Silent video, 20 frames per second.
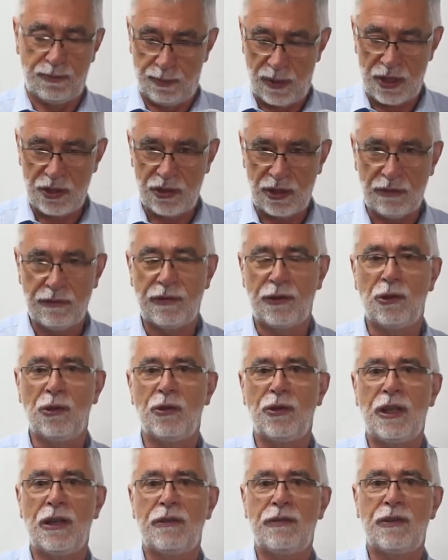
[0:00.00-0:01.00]
Measuring
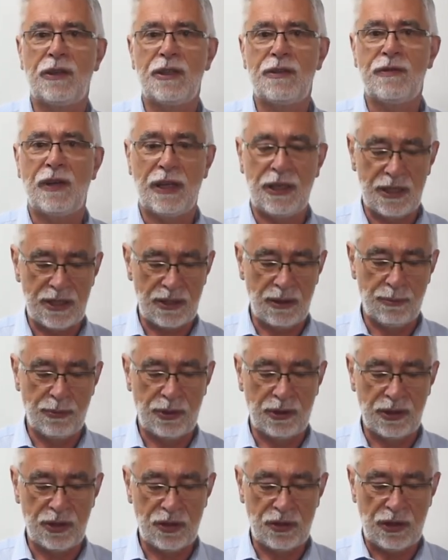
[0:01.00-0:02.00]
flow therefore is very
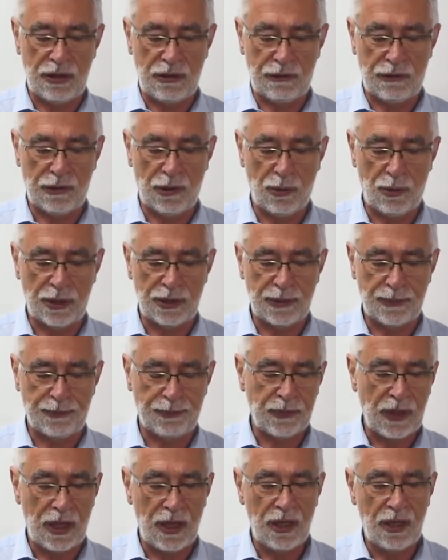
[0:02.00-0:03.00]
simple and straightforward.
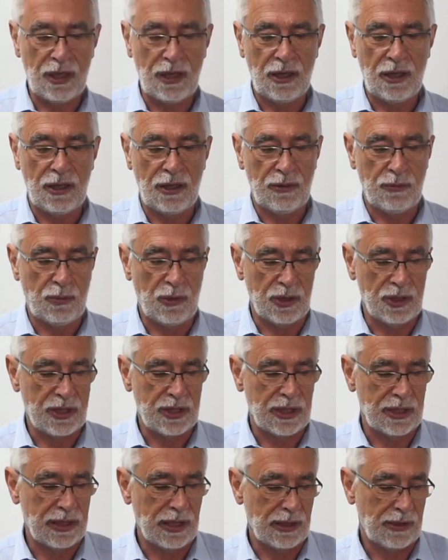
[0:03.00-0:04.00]

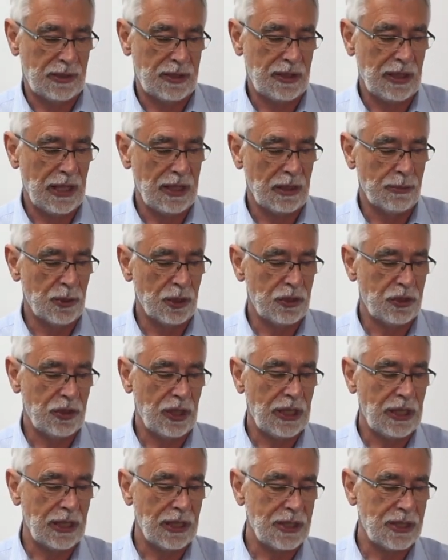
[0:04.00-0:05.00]
What's slightly more
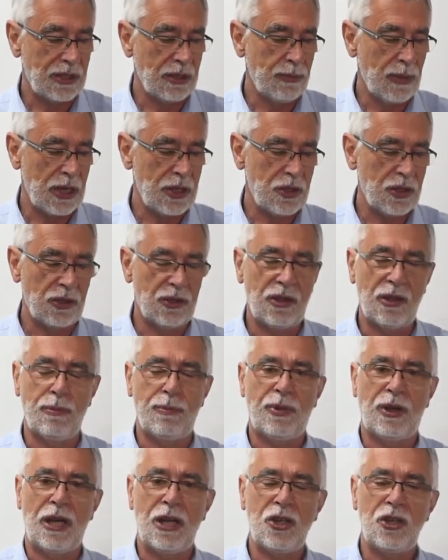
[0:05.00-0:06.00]
tricky is to measure
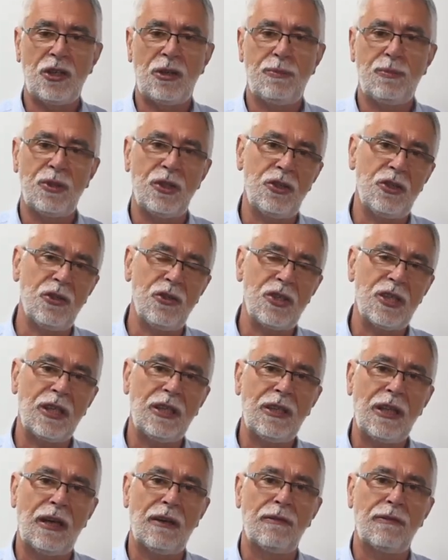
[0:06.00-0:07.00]
the pressure
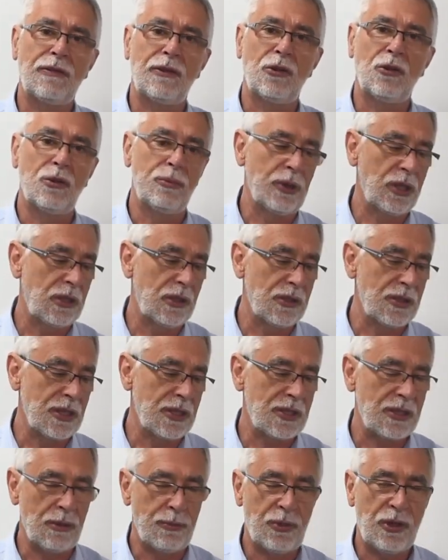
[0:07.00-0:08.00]
producing that flow, because
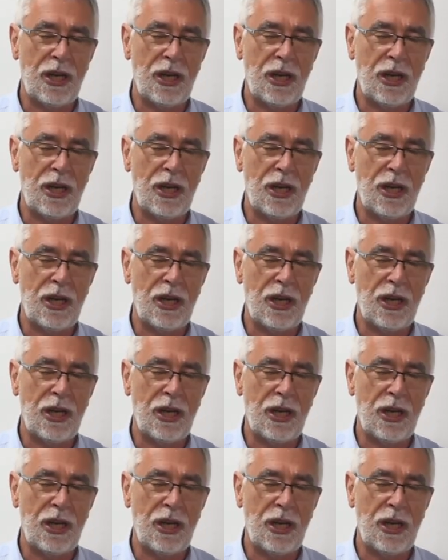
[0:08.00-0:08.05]
it's the